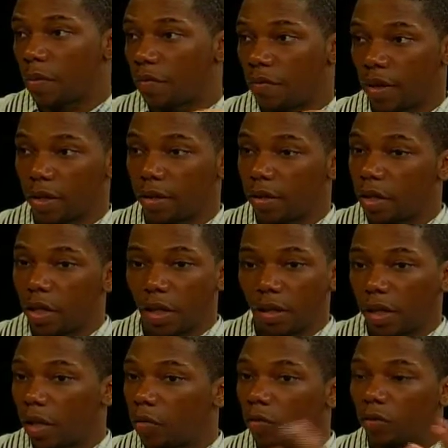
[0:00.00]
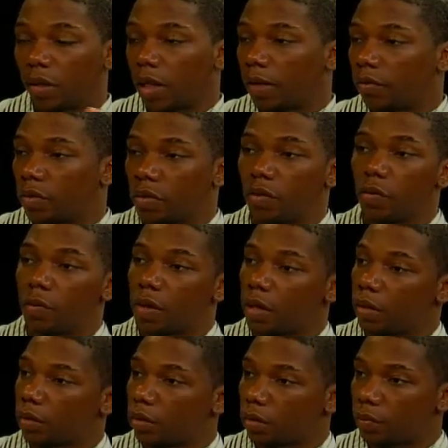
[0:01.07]
a vet, they don't really have to do
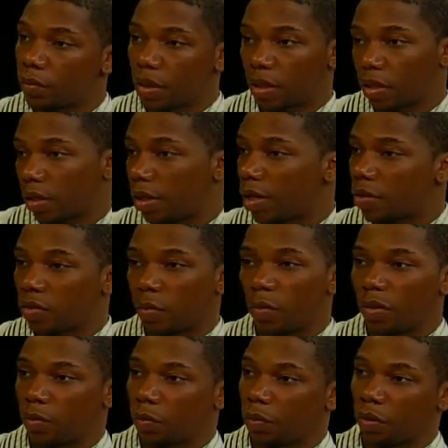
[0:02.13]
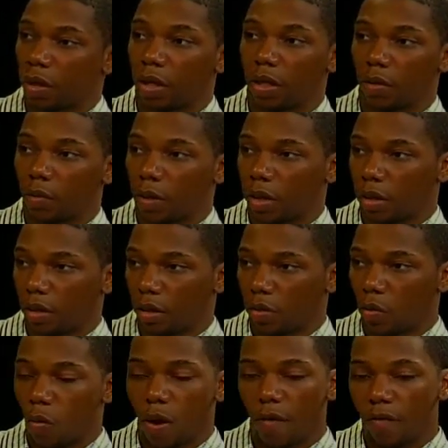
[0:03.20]
much because they got so much pull anyway.
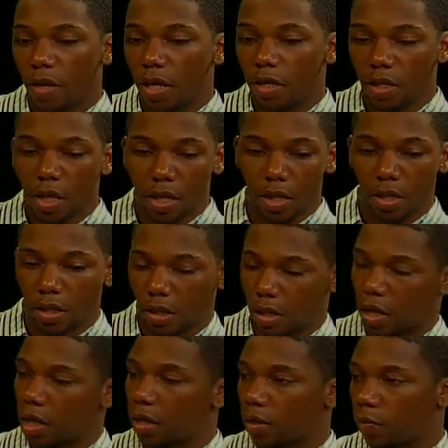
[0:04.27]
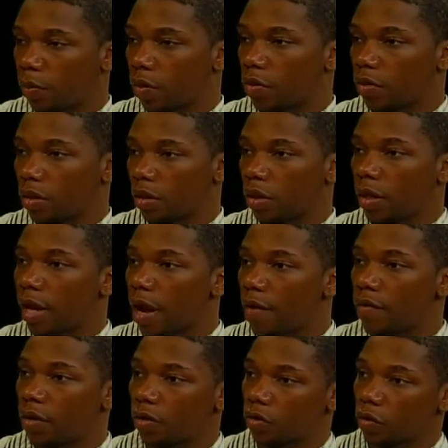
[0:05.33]
Yeah. Whoever they say this is the next person mm -hmm. to mm-hmm.
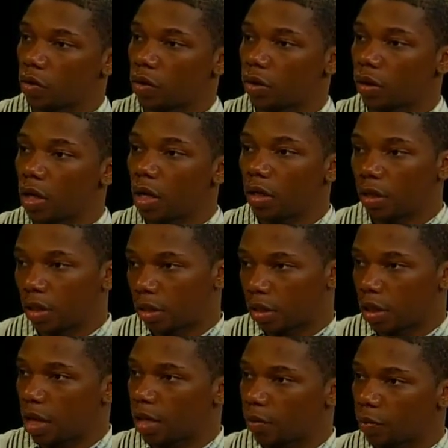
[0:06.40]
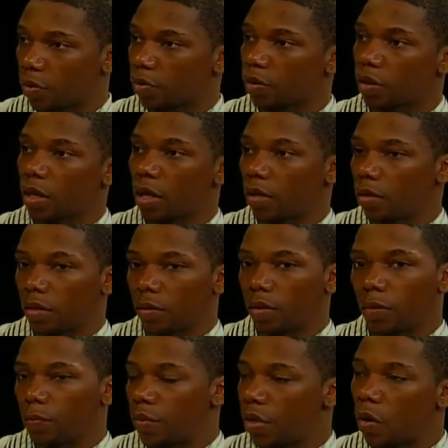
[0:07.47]
carry the torch, this is the next person to, to,
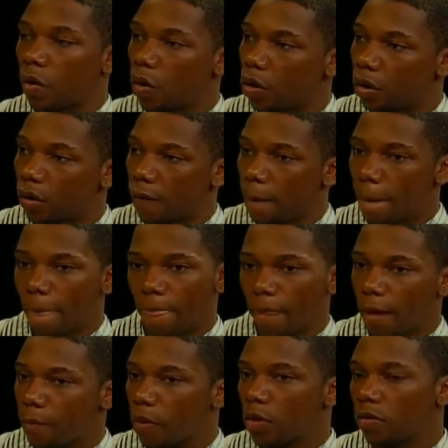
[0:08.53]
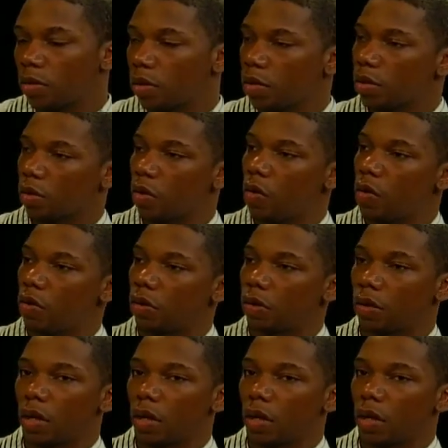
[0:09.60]
to be on, that person is on.